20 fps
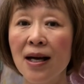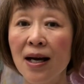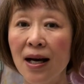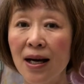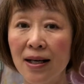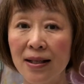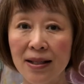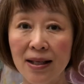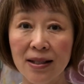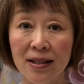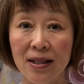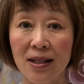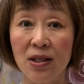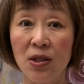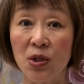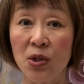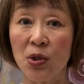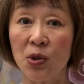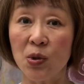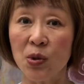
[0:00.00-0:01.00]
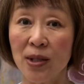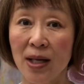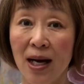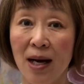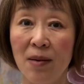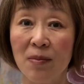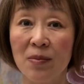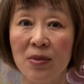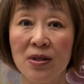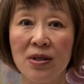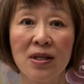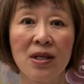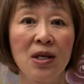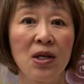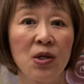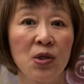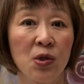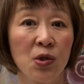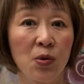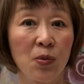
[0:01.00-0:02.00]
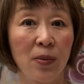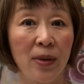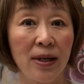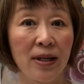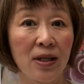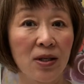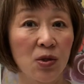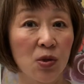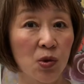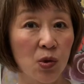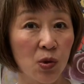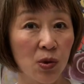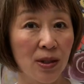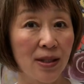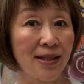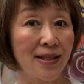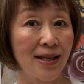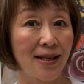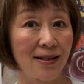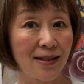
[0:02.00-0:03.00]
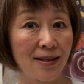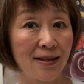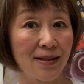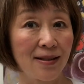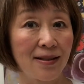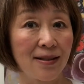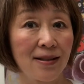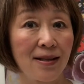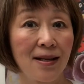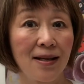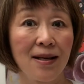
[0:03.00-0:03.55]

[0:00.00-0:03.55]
another 2 times to make 3 sessions.